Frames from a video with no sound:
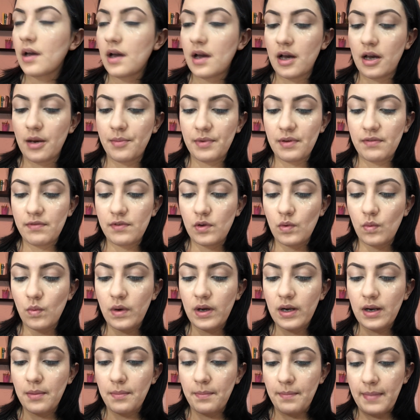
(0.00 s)
If you
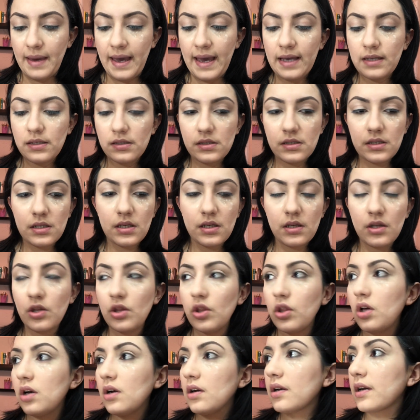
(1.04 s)
want a matte
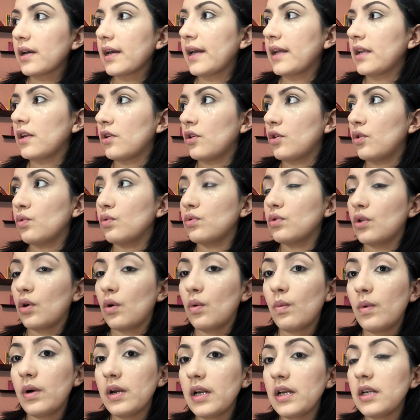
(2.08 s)
look and you
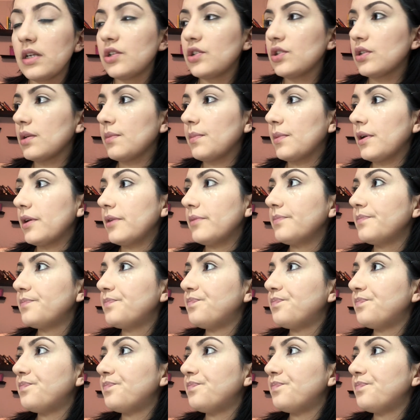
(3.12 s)
don't want any shimmer,